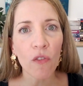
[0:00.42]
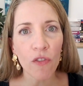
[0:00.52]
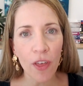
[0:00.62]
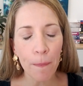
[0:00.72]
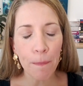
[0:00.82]

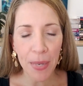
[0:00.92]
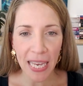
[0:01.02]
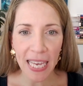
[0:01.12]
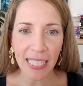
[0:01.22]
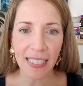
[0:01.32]
of the
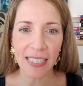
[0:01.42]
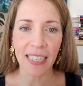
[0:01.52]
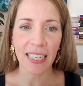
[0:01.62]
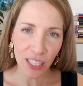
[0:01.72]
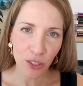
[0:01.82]
biggest
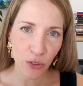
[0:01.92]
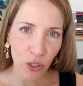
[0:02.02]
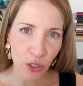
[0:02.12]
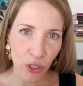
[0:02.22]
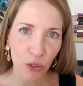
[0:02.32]

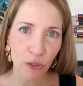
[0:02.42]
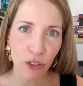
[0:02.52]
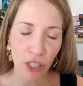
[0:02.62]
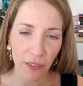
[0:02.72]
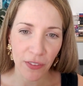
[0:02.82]
astrological
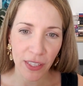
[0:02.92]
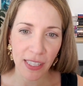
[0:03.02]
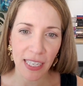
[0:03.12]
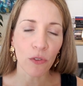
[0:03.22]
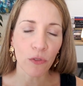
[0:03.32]
shifts
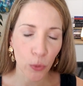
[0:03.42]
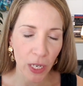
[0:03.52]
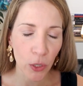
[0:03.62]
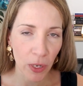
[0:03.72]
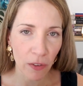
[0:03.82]
of
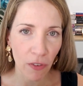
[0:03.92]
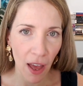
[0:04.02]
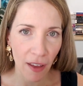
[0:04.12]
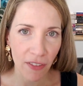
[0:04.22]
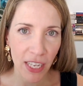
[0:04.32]

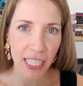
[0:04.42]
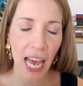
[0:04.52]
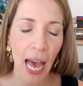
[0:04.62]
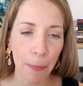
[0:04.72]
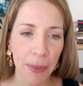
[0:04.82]
2025 is
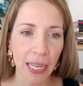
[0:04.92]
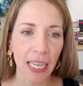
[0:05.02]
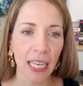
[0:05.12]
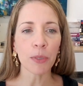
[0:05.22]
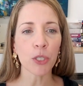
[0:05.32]

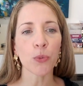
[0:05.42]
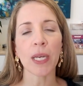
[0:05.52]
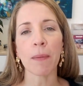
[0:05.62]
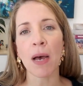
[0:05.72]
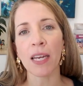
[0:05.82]
happening
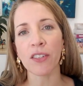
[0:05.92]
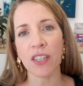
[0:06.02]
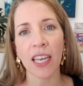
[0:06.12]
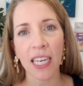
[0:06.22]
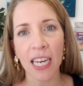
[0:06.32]
between March
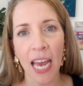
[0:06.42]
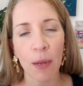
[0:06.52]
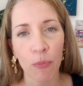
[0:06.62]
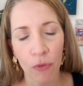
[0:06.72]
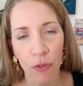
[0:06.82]
2nd and
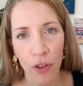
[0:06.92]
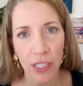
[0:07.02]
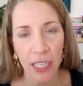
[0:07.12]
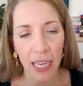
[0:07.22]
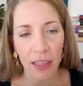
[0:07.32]
April
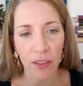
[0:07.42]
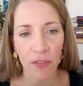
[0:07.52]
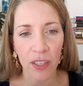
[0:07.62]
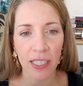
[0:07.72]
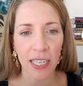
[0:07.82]
13th of
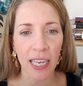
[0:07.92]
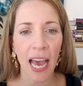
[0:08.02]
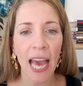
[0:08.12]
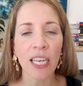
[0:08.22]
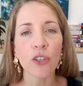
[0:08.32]
this year,
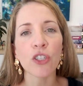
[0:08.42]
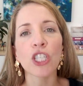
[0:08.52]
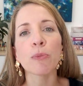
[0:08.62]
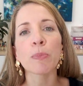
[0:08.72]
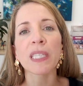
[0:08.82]
and it could
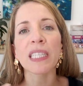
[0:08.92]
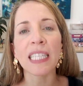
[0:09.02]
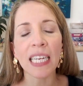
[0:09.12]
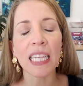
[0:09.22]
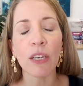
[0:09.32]

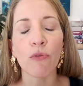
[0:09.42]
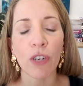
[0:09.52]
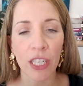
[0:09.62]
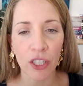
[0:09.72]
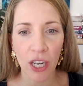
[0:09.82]
completely
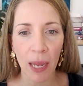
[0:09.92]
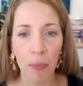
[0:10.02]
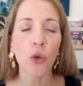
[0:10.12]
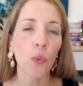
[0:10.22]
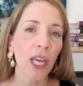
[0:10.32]

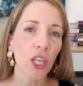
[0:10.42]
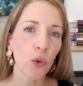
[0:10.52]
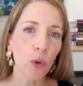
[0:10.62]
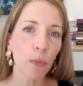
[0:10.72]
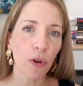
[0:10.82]
reshape the way
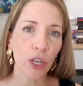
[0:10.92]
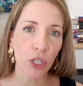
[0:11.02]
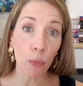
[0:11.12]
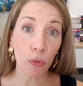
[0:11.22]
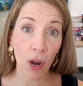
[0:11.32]
you
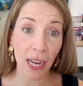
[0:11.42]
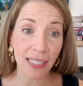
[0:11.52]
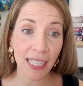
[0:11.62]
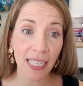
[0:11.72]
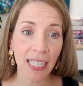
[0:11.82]
approach
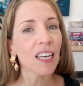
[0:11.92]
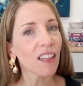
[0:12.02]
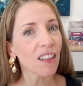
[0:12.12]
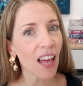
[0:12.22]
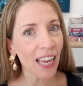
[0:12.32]
pricing,
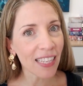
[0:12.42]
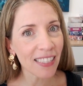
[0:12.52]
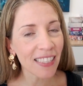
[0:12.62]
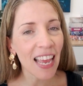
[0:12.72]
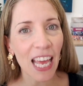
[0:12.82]

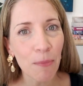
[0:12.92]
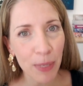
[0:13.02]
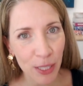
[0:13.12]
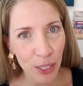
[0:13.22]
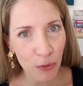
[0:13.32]
clients, and
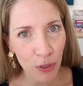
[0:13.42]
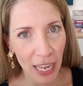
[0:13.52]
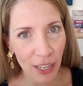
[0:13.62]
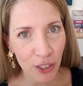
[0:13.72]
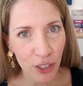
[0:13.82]
business
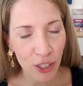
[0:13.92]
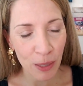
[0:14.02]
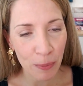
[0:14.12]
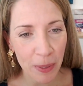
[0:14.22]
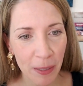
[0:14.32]

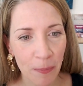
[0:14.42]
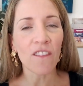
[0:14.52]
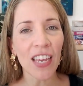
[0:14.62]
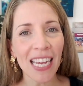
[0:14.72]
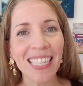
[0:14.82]
relationships.
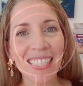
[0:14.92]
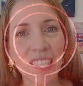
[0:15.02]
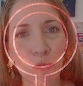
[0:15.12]
Venus